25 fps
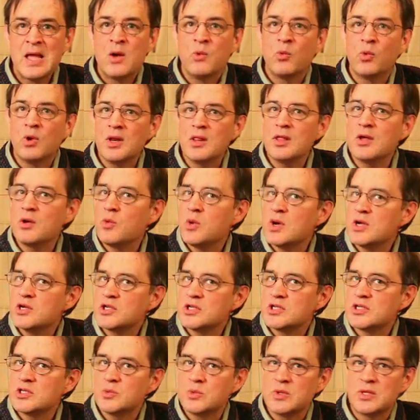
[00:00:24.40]
One of the
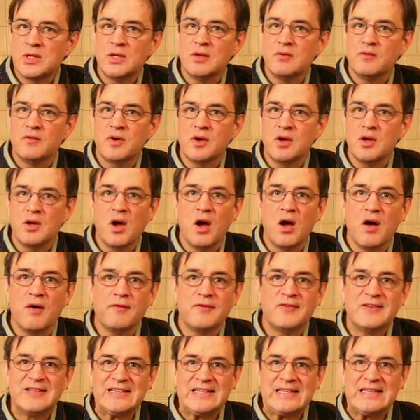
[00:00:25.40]
questions we get very
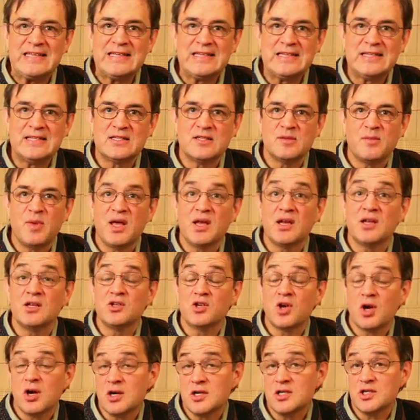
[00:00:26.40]
often is about
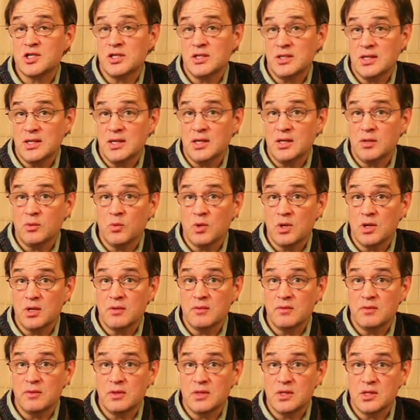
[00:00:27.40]
Intarsia knitting, one
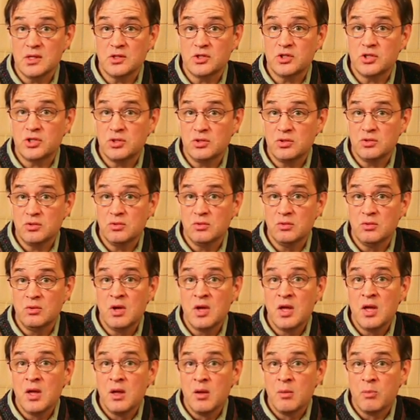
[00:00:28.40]
of the two
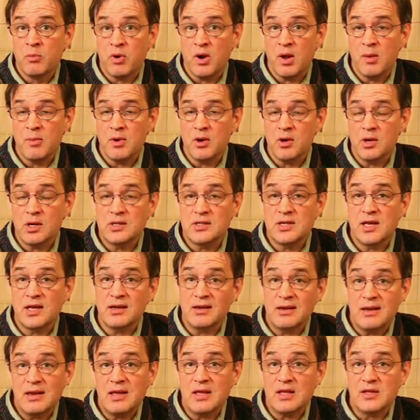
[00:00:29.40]
primary
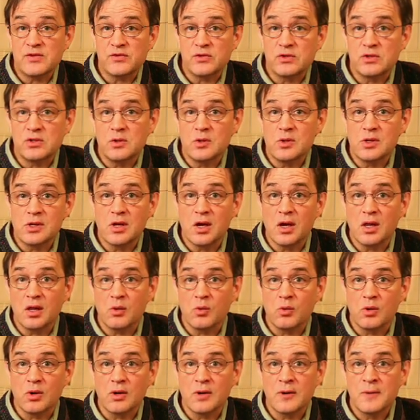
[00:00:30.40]
techniques for doing
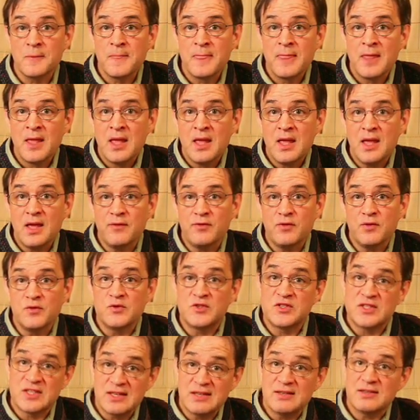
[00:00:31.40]
color work. If you've
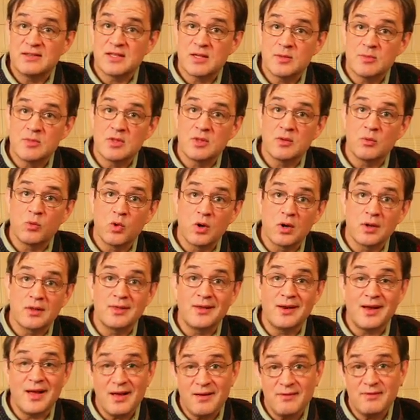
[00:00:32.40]
seen some of the work
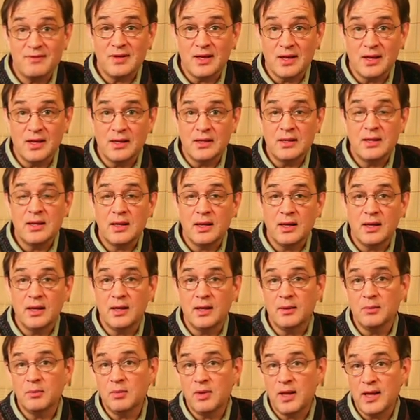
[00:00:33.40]
that I've done,
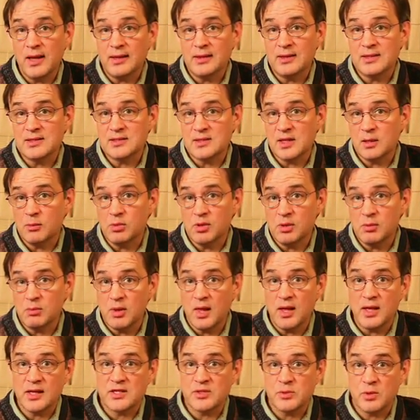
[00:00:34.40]
like this tumbling
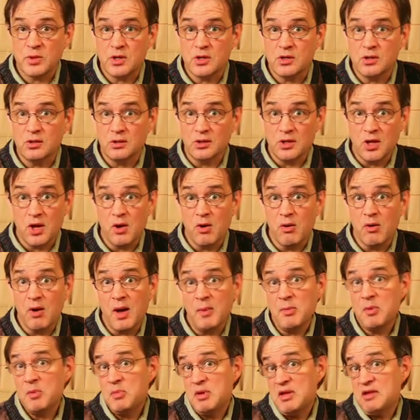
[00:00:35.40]
block sweater, you'll know
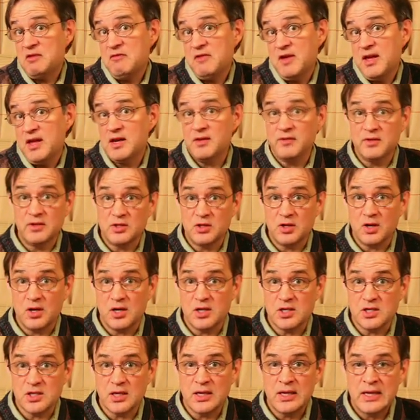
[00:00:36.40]
I'm a big fan of
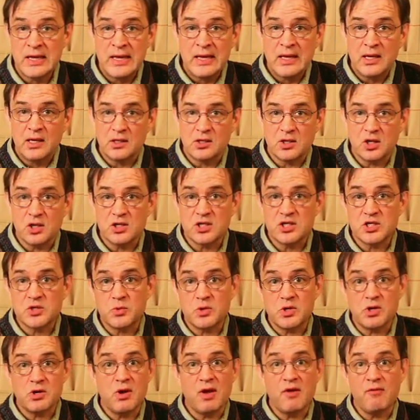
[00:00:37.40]
Intarsia. Intarsia is
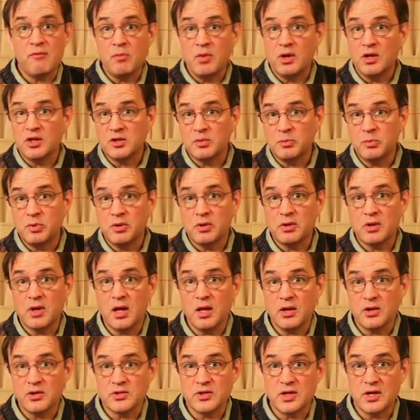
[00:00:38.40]
where you have multiple
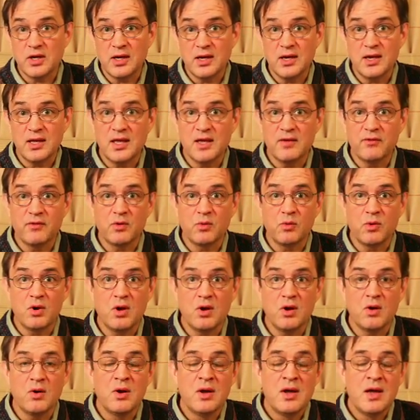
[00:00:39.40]
colors on any given
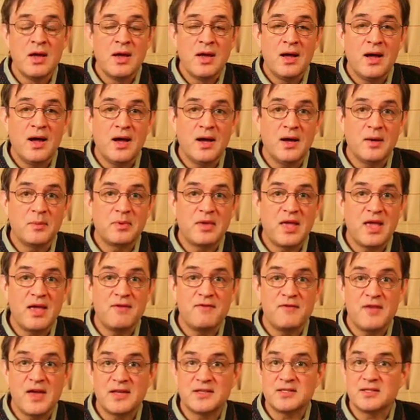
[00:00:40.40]
row. Kay
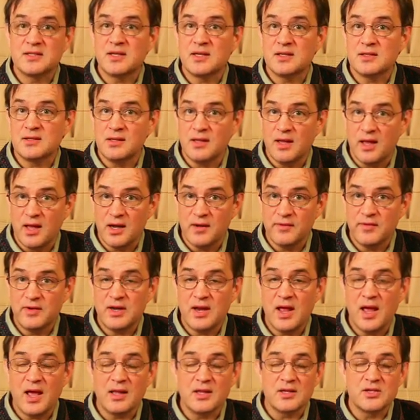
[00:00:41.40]
Facet does a lot of it,
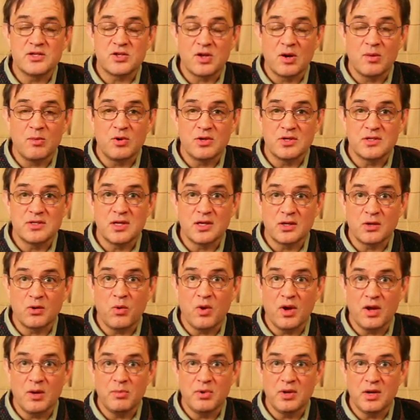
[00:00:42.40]
Alice Starmore has done
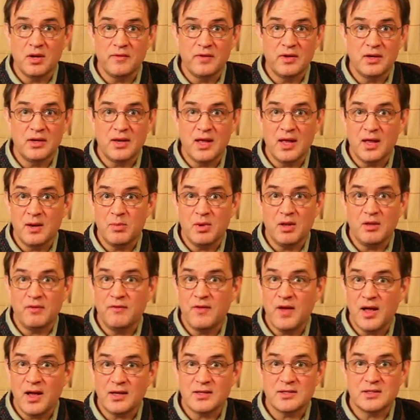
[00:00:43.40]
quite a bit of it, and Annabelle
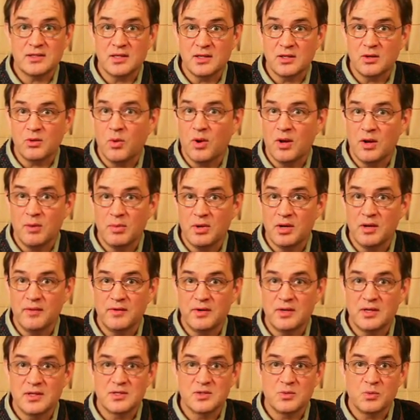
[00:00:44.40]
Fox did quite a bit of
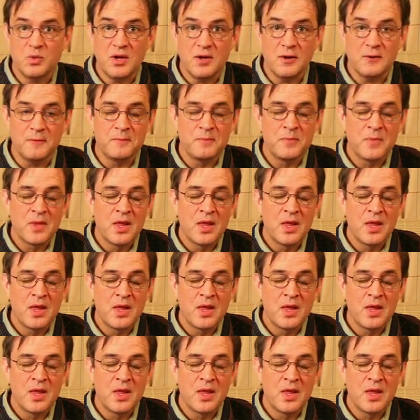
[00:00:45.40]
it as well.